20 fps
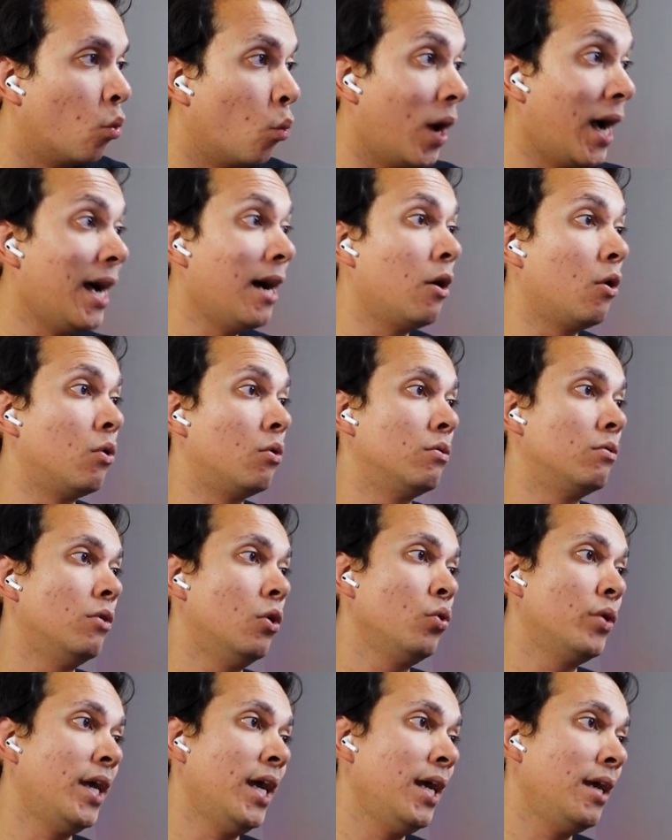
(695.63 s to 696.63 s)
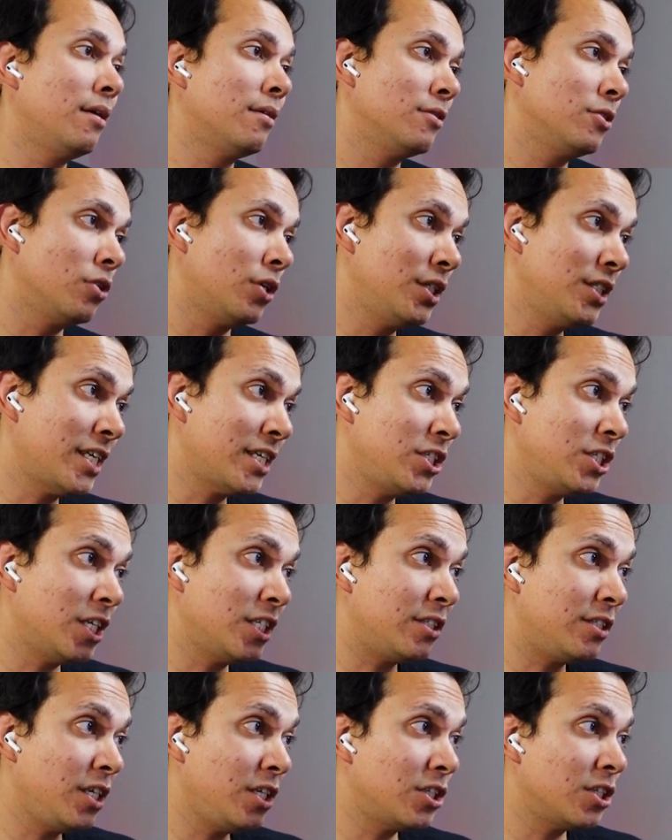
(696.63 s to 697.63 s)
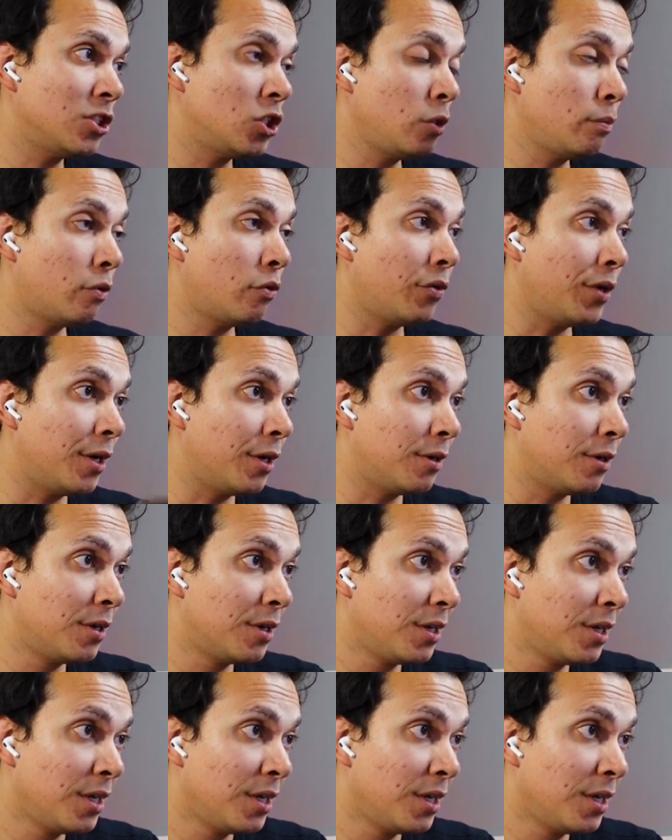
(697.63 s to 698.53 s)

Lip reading: Wow. Okay, so this is actually a decent super rare.